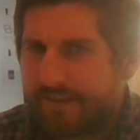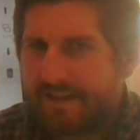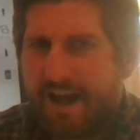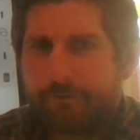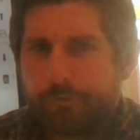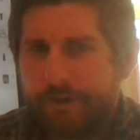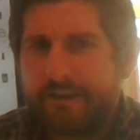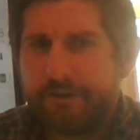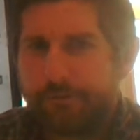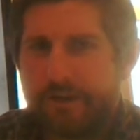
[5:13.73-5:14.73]
I
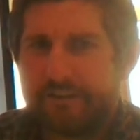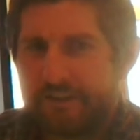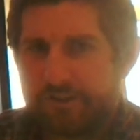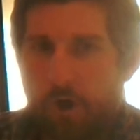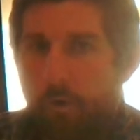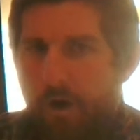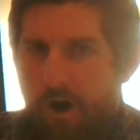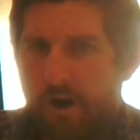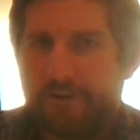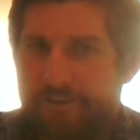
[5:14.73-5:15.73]
really go
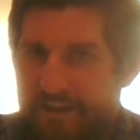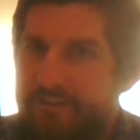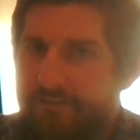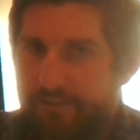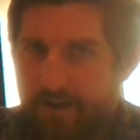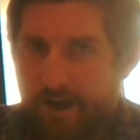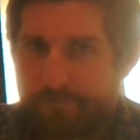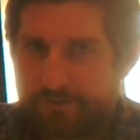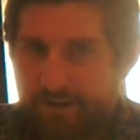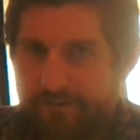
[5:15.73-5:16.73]
hard into the
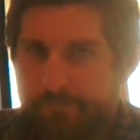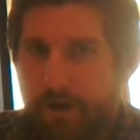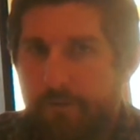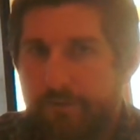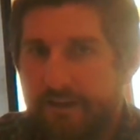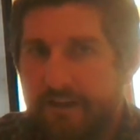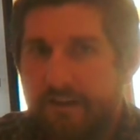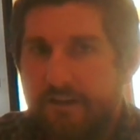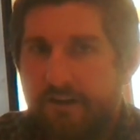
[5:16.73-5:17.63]
commutative property